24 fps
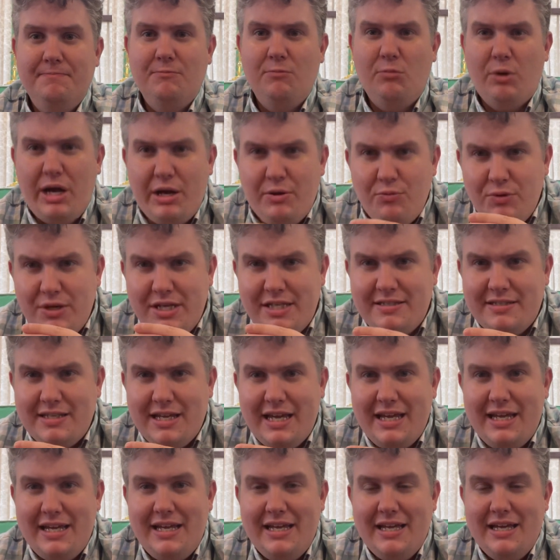right? We
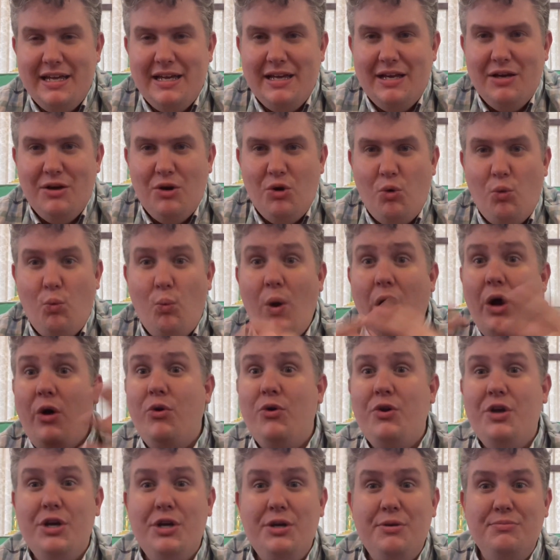say,
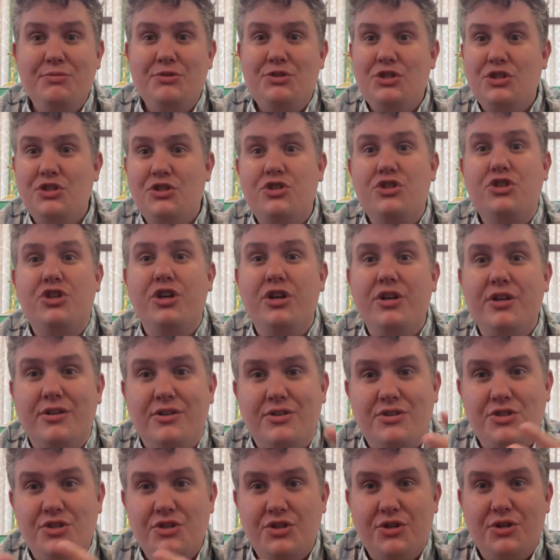welcome to
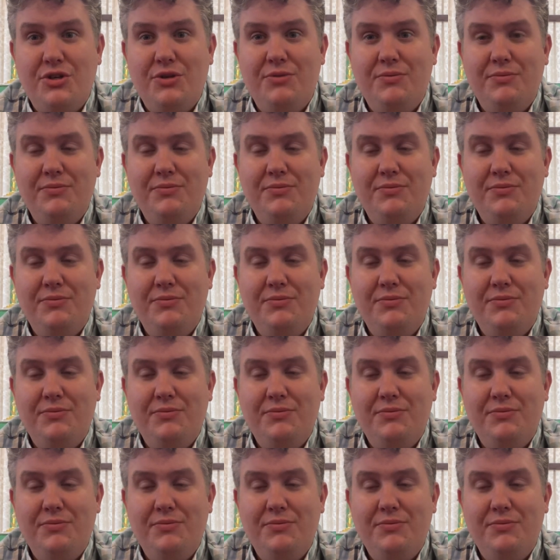church.